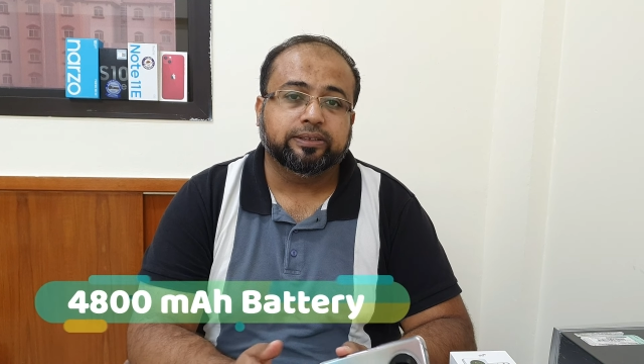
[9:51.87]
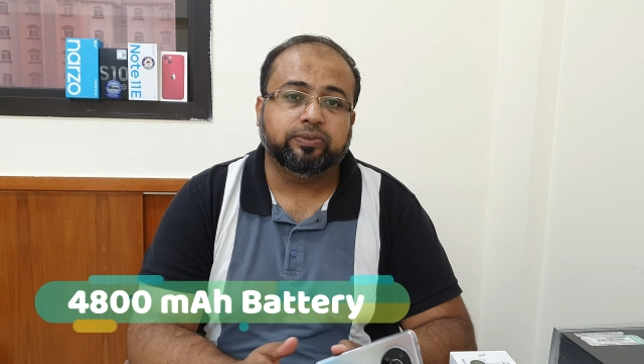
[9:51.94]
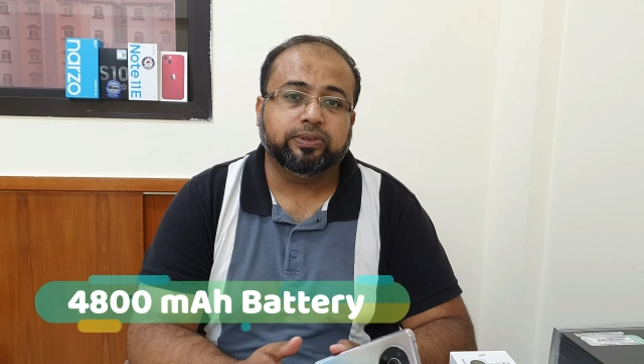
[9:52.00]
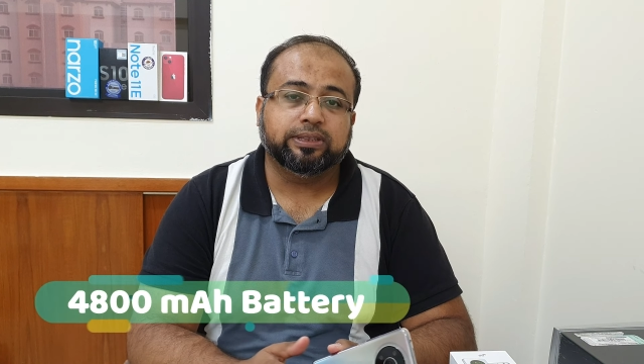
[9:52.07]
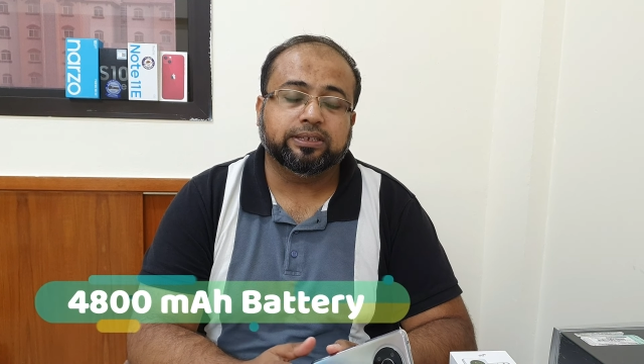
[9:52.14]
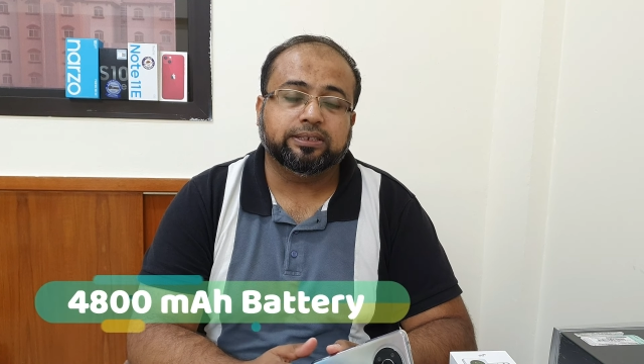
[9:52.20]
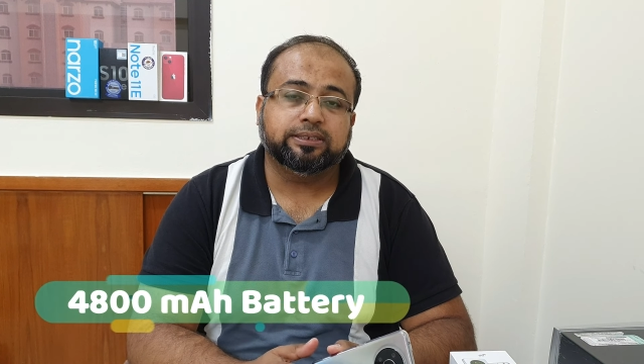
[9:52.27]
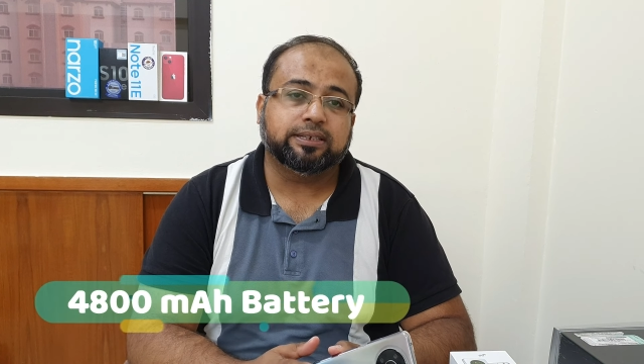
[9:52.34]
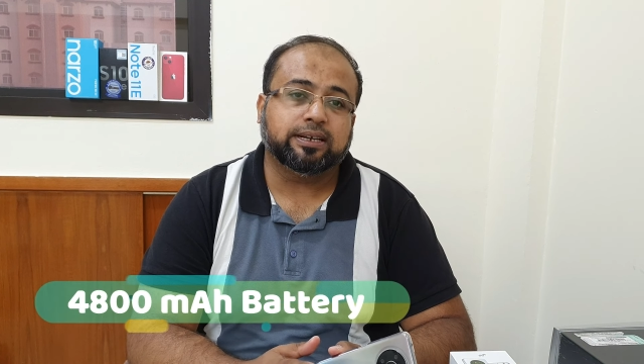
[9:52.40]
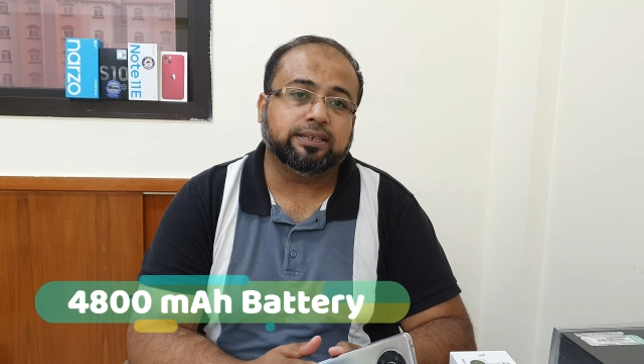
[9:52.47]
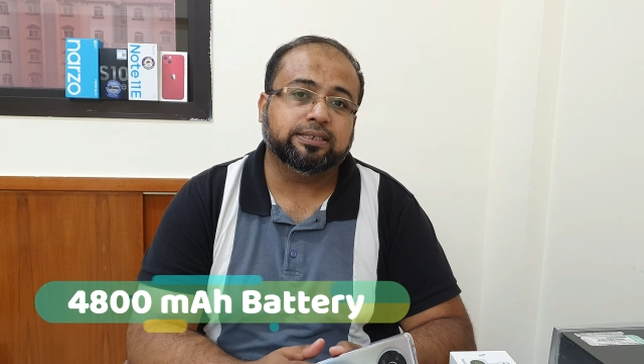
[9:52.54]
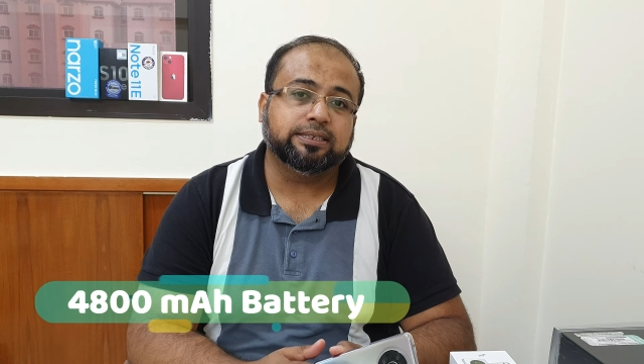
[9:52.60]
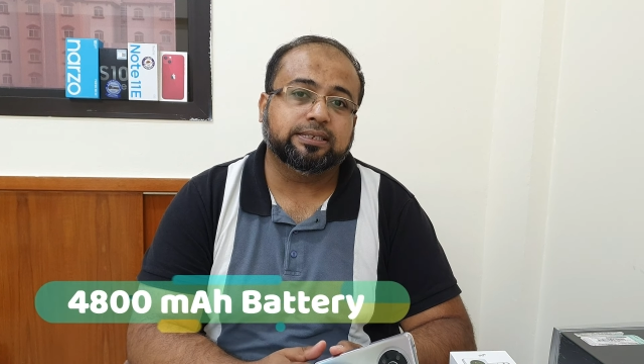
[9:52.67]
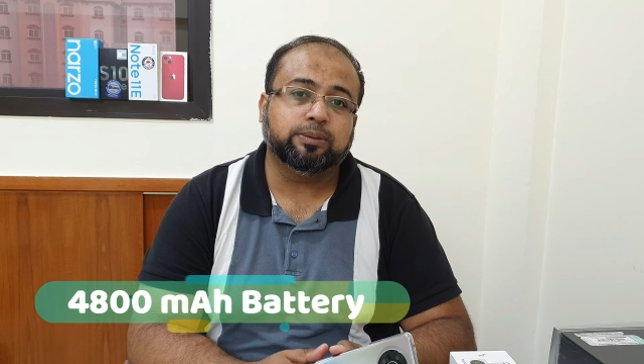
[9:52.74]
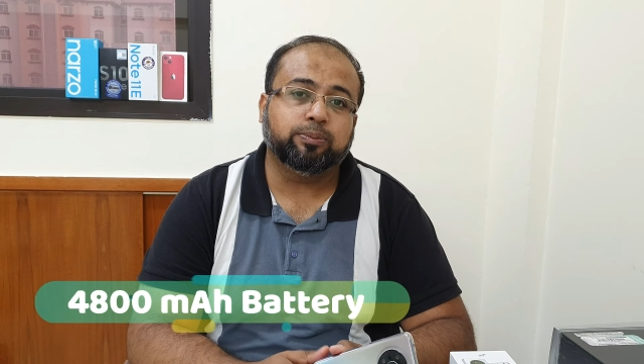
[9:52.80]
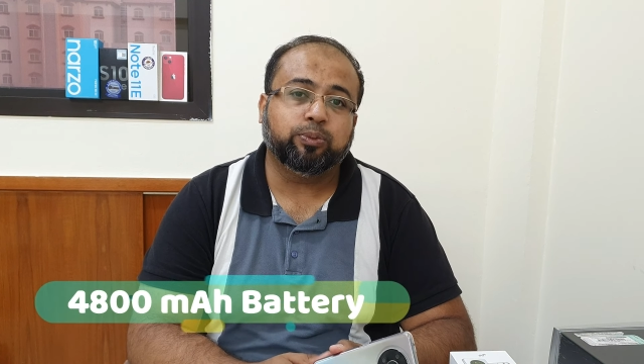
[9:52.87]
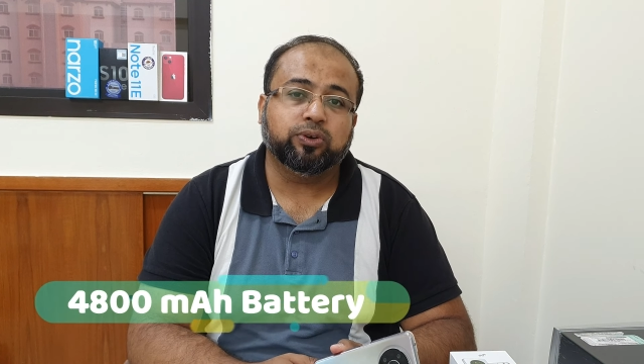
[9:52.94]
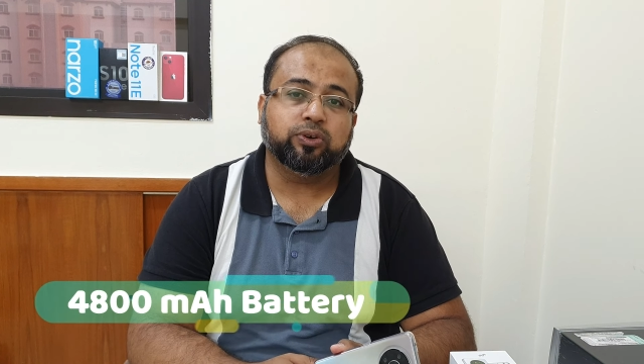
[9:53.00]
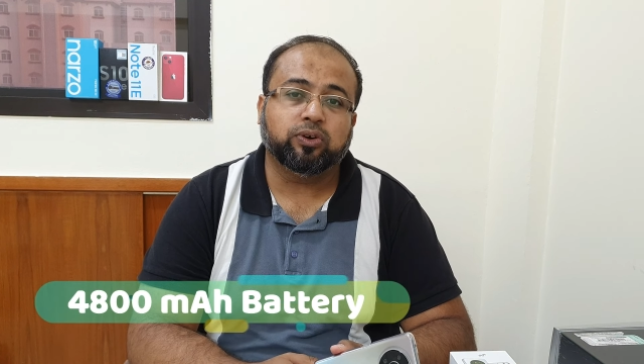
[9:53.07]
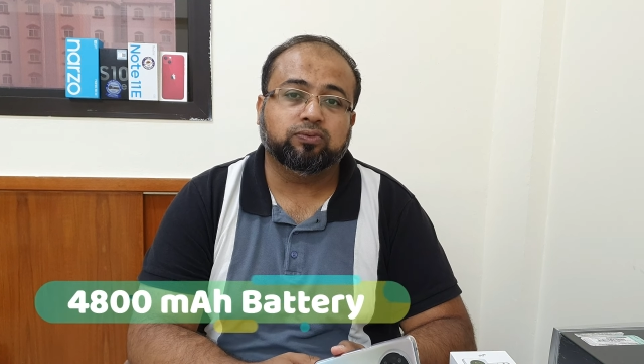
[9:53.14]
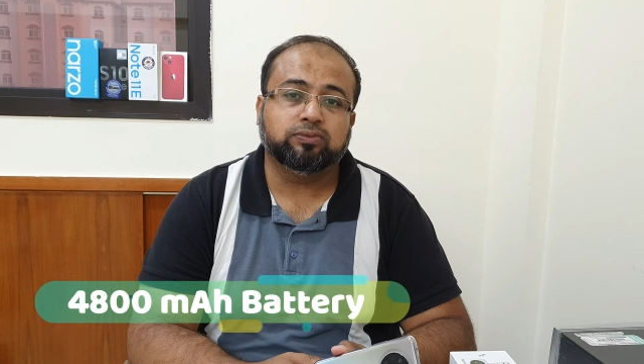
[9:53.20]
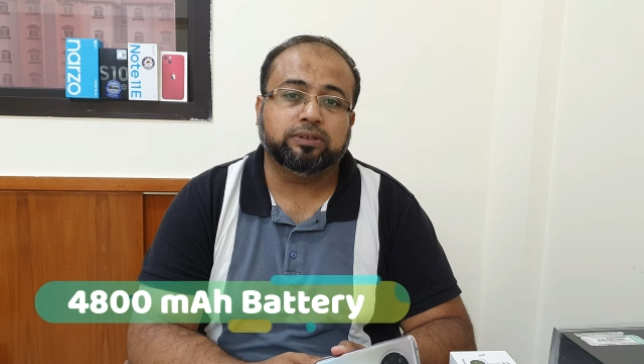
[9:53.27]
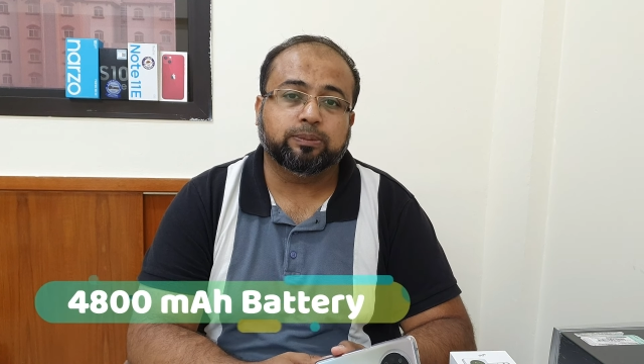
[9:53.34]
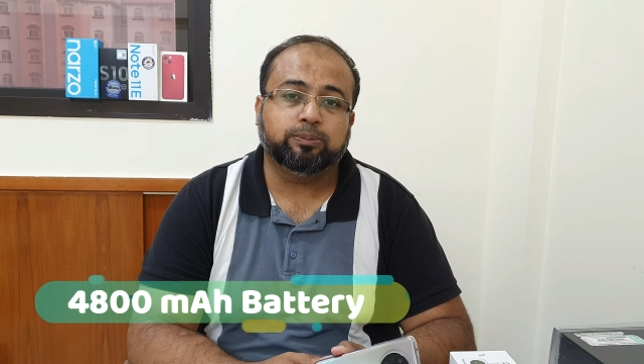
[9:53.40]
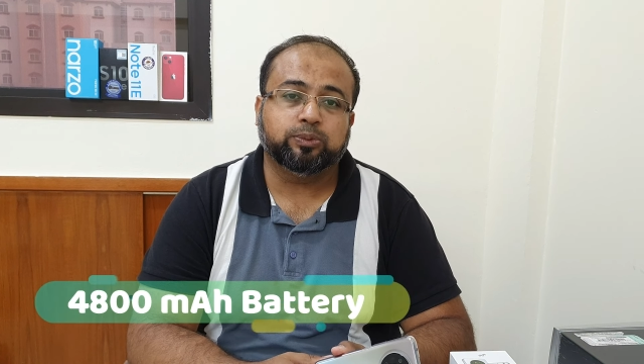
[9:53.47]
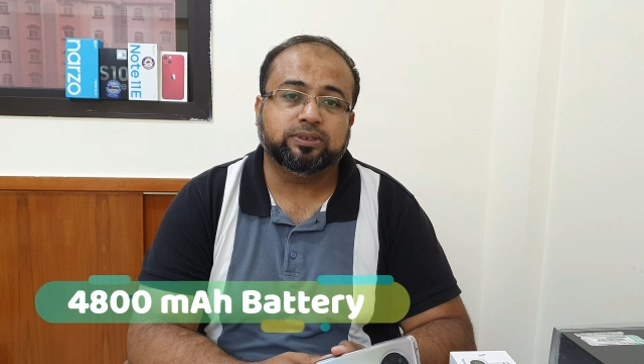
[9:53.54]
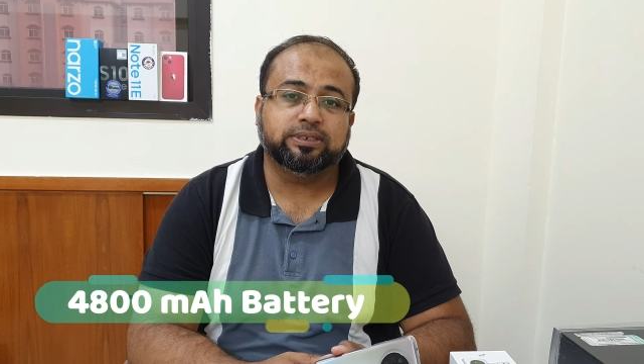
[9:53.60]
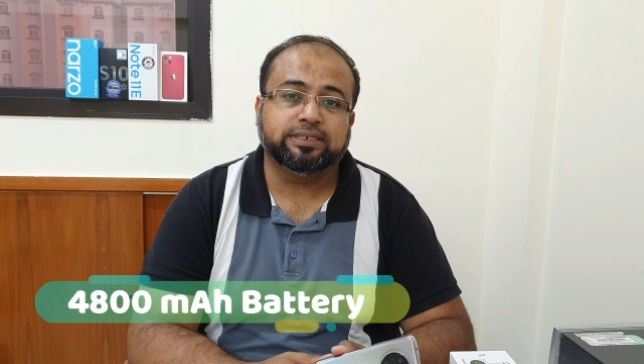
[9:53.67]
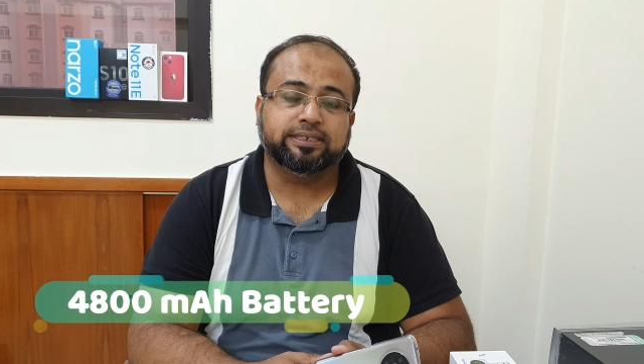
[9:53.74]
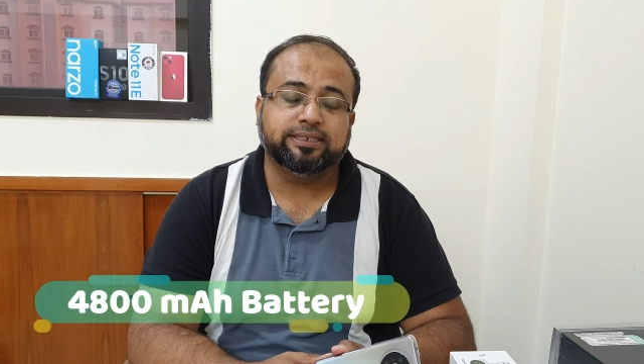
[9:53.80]
with a charging support of up
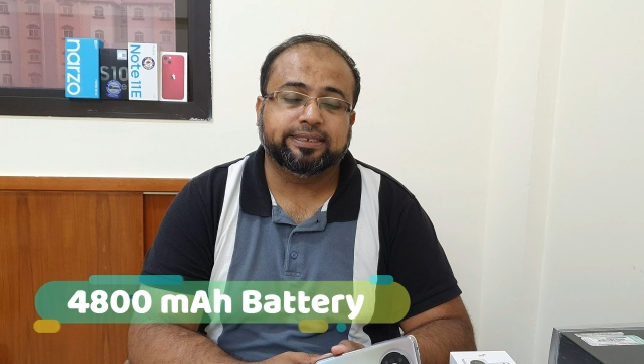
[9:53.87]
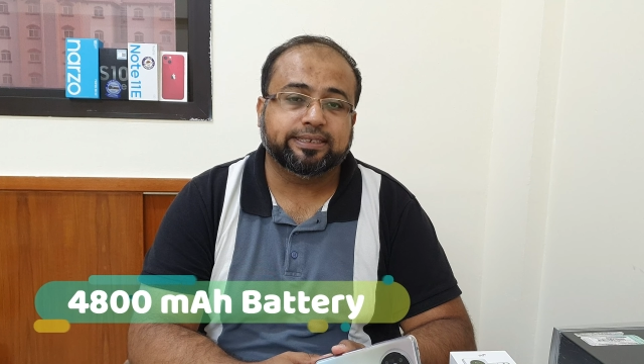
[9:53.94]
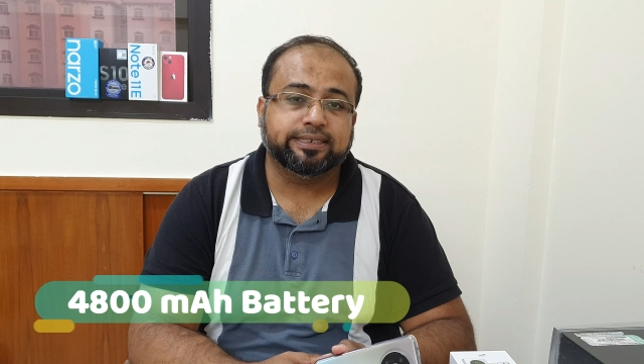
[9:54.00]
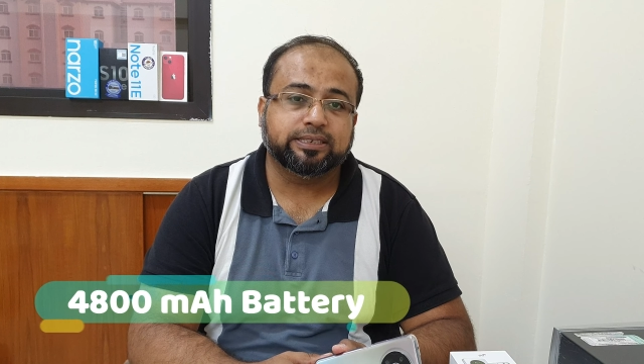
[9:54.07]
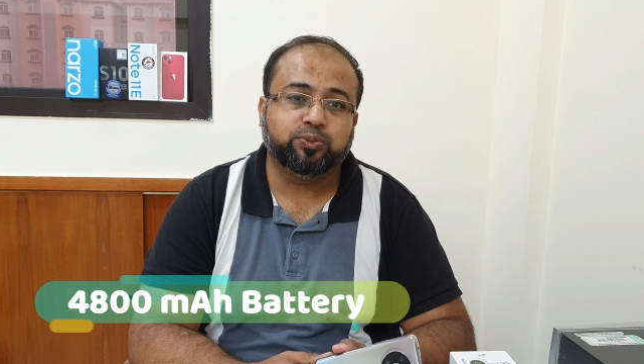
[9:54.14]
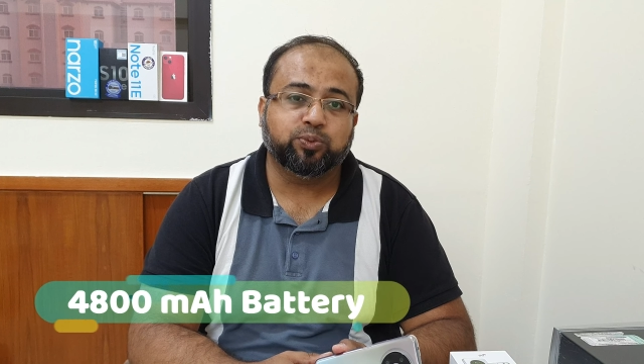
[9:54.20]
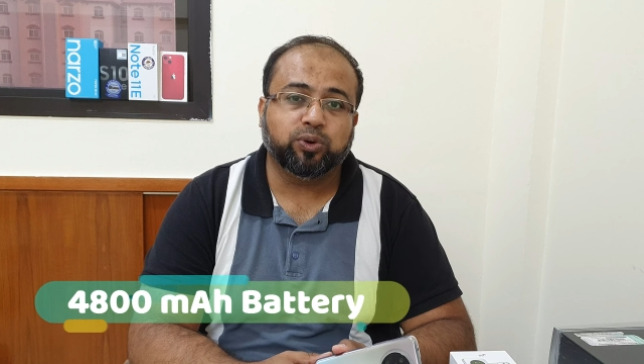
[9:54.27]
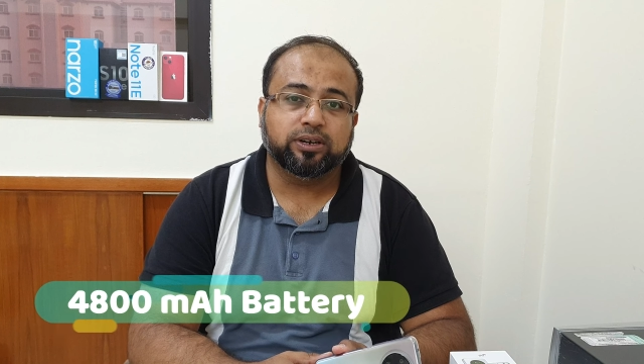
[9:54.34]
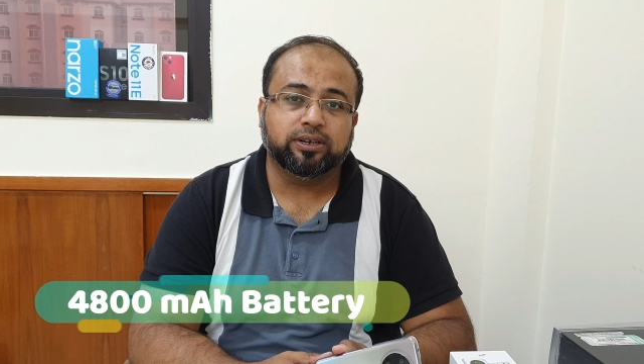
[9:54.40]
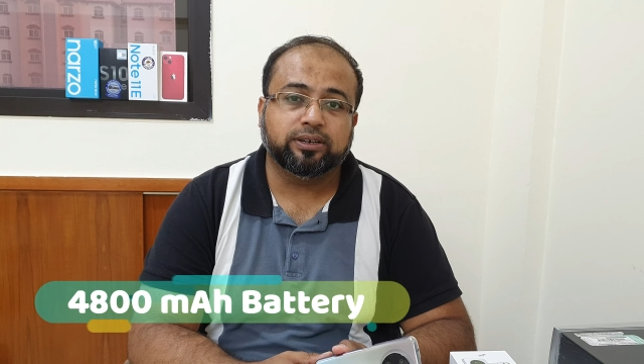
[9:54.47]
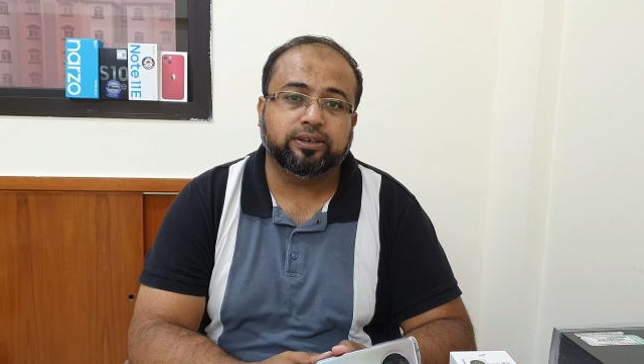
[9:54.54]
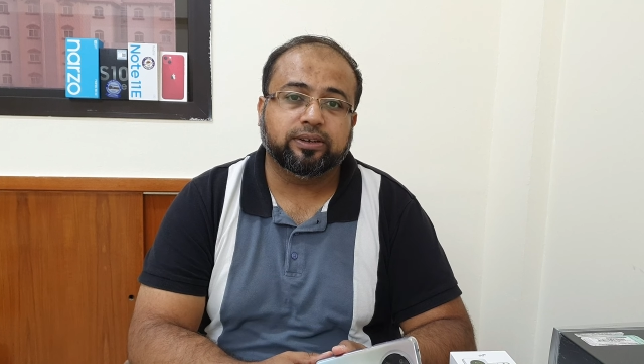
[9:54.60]
to 66 watt.